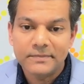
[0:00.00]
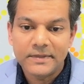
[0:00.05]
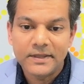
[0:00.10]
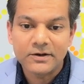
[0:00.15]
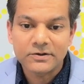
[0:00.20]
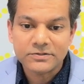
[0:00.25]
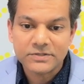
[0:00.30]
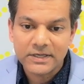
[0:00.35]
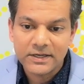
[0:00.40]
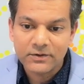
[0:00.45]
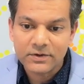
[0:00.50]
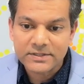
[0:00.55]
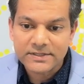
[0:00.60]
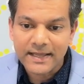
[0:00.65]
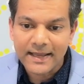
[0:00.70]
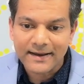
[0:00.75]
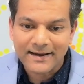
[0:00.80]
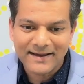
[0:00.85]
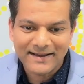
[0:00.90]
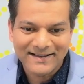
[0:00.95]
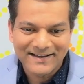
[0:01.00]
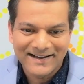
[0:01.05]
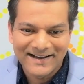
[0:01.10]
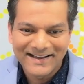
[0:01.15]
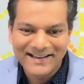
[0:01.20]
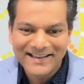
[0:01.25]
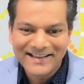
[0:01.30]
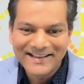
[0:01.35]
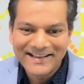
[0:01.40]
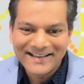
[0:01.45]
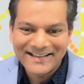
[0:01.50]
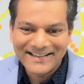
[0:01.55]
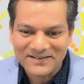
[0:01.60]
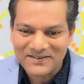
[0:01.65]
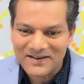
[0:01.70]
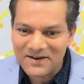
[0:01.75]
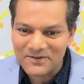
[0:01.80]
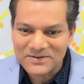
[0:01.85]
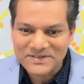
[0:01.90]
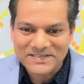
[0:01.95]
You know, so he was like,
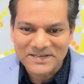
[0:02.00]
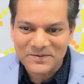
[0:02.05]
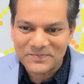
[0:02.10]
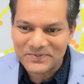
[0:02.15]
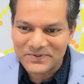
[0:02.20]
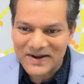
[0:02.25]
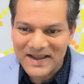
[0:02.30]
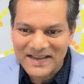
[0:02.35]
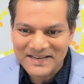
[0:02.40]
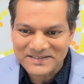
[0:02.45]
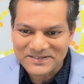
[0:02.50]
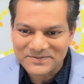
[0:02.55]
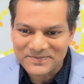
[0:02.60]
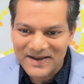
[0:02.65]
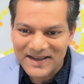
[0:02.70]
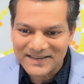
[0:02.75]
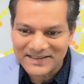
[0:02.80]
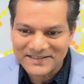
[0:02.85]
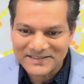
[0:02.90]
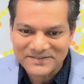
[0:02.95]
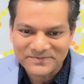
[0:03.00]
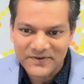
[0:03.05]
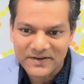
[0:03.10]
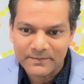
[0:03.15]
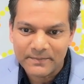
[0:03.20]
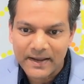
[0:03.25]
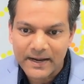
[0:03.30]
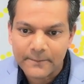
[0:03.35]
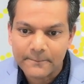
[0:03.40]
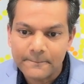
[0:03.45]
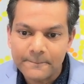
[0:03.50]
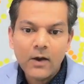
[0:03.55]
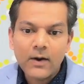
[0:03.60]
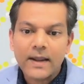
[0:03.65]
I was surprised by his feedback.